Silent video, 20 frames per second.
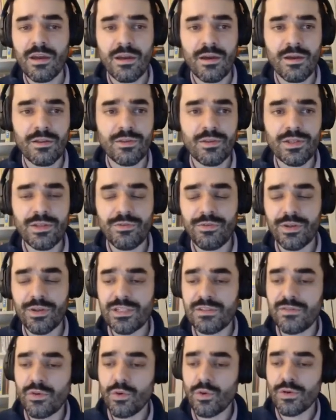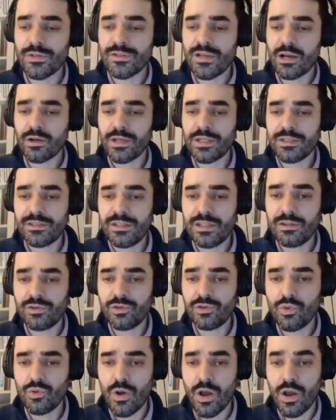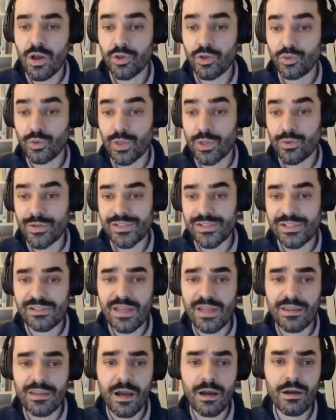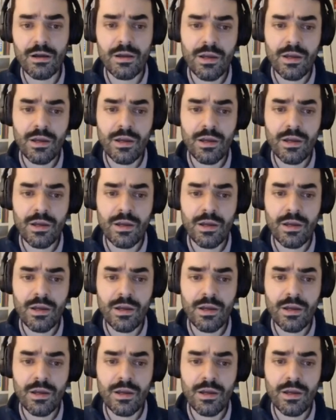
the different individuals are connected to addresses that are